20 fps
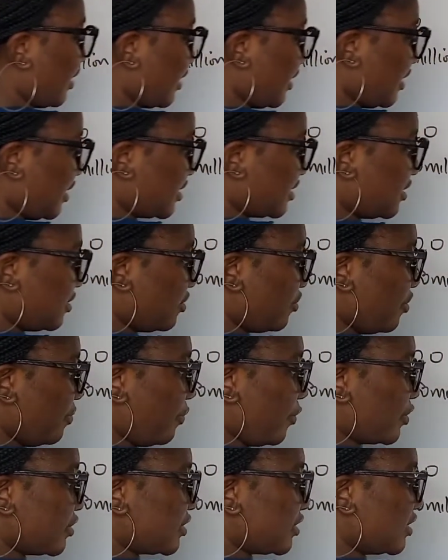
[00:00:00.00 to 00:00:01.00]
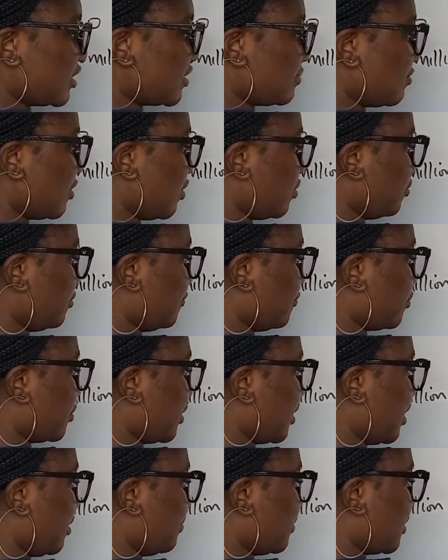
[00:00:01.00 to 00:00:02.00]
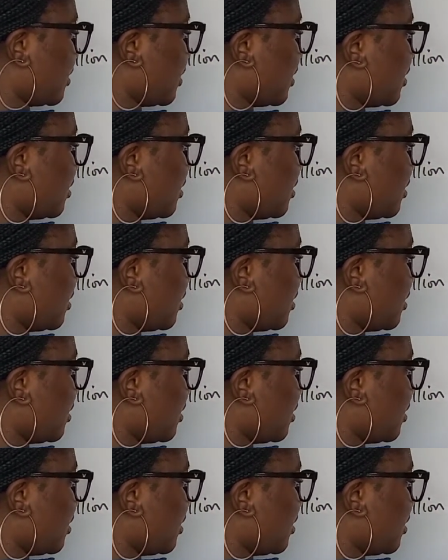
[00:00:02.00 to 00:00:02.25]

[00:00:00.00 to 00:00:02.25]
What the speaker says: I think it's 3.6 million for debt.